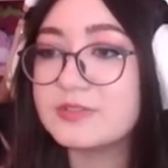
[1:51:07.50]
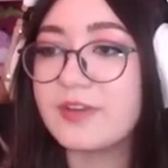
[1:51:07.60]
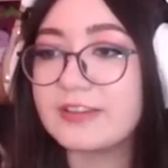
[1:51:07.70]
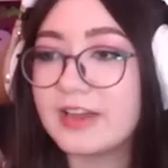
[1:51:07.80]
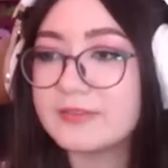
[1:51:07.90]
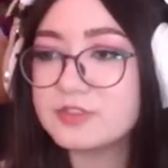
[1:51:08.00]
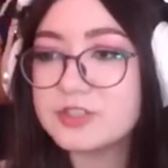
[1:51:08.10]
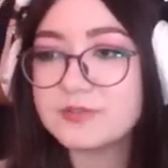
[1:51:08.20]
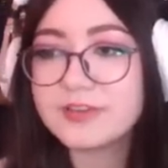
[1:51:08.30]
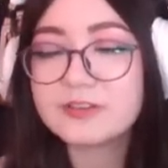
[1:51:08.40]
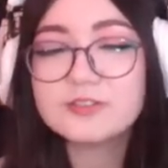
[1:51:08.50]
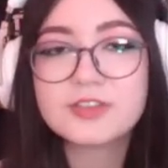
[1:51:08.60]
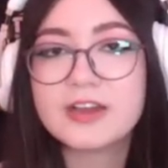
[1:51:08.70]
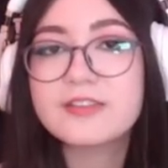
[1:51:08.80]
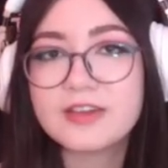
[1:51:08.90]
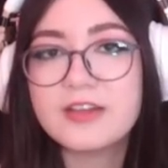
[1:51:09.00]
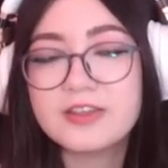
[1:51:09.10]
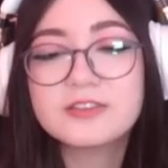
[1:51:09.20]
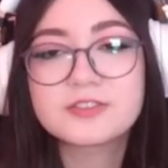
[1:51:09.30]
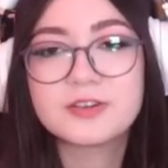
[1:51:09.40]
did Violet have Cheeto fingers? I, th
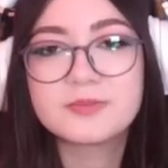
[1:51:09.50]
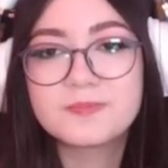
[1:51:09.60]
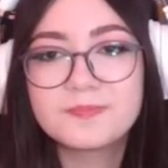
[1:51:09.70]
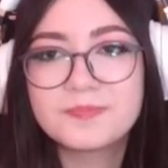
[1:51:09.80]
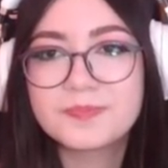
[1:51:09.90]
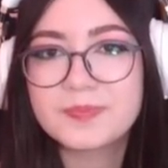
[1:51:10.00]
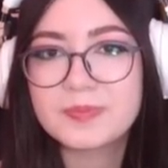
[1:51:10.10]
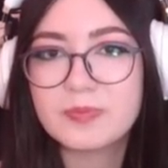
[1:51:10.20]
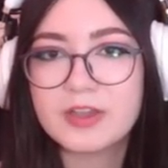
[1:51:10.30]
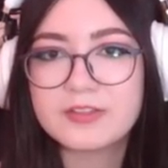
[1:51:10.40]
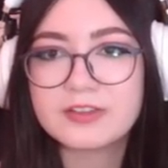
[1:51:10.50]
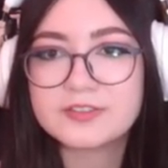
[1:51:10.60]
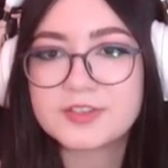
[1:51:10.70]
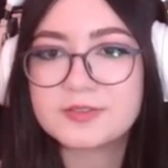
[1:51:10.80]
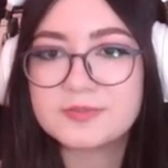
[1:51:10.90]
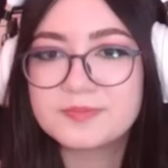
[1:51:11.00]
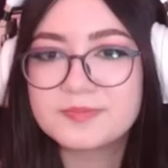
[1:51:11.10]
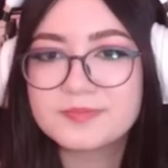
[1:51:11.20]
I think so. I think so